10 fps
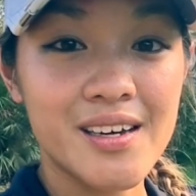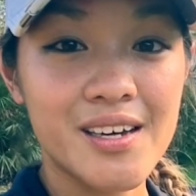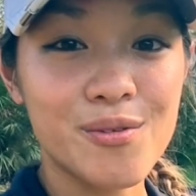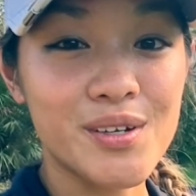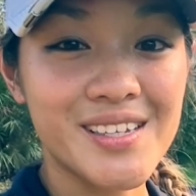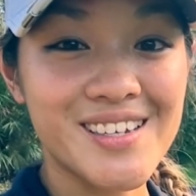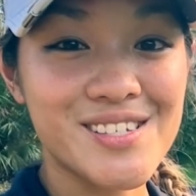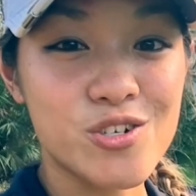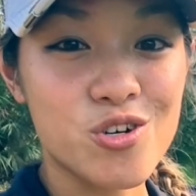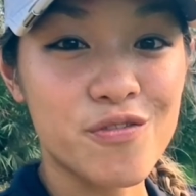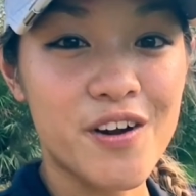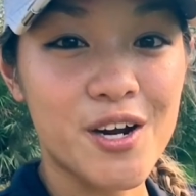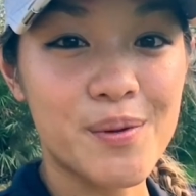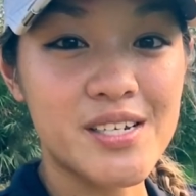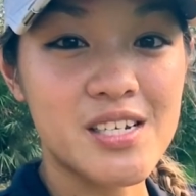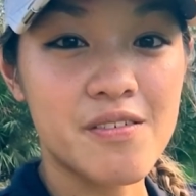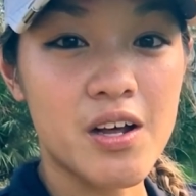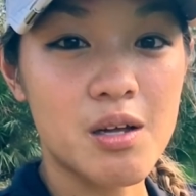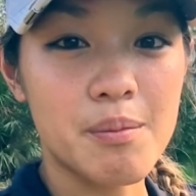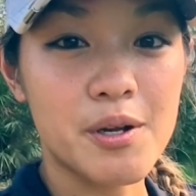It really is the surefire way to
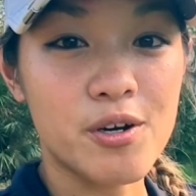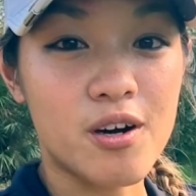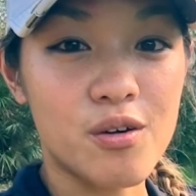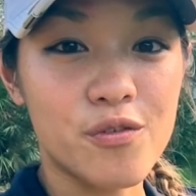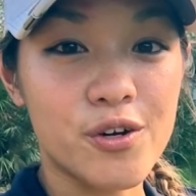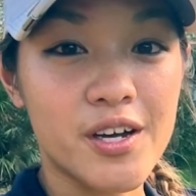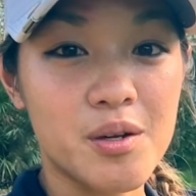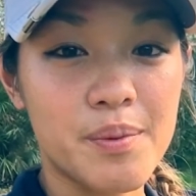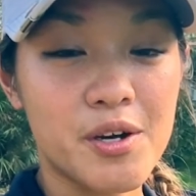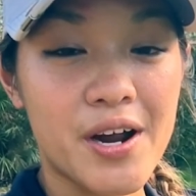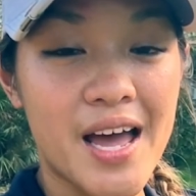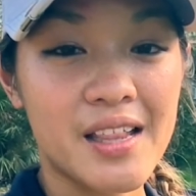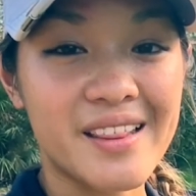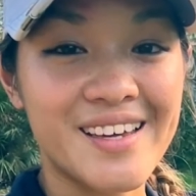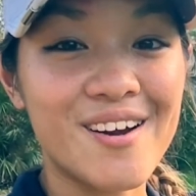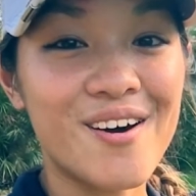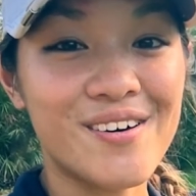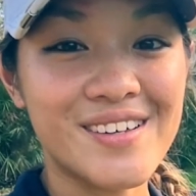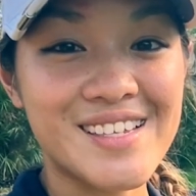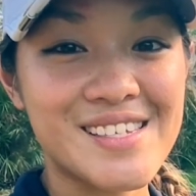develop a better golfer and a better athlete
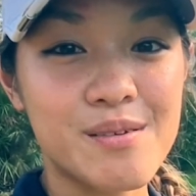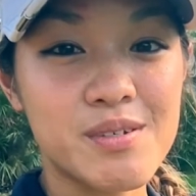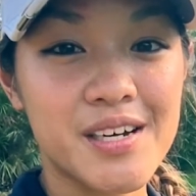all at the same time.